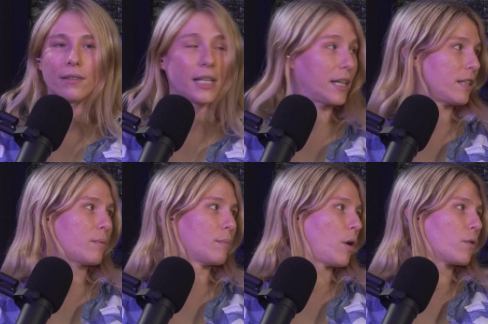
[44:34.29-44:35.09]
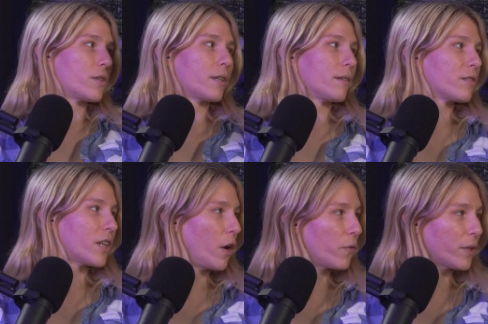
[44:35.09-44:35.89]
Nikki's been posting
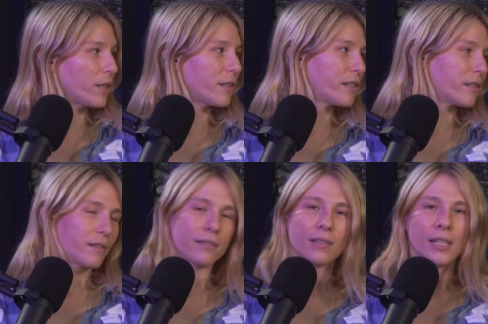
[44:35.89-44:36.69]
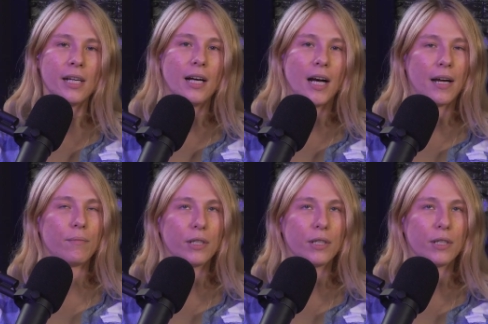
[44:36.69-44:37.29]
selfies, and I've